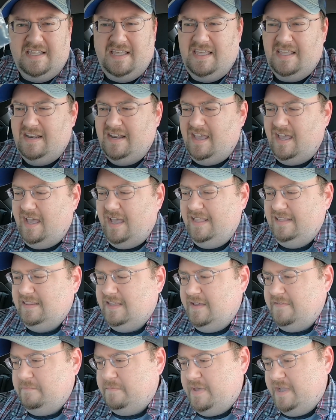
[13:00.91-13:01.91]
and I
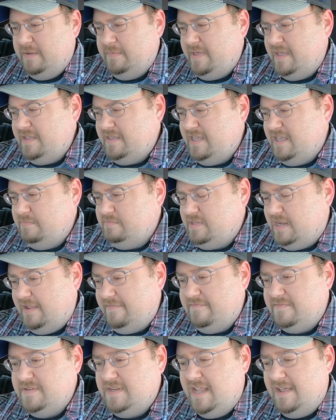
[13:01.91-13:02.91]
love Mega Man games.
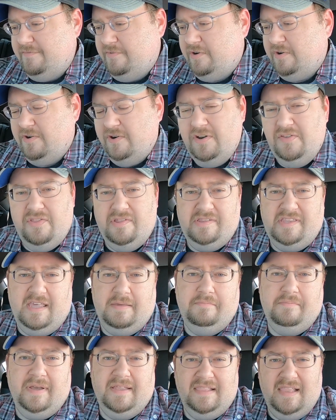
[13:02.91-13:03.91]
I've never heard of this
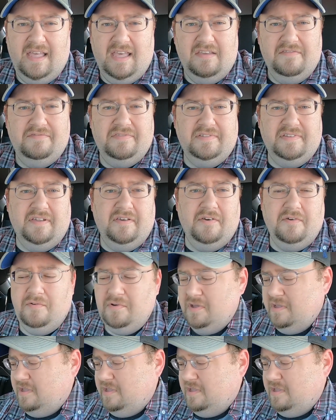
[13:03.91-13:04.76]
game in my life, so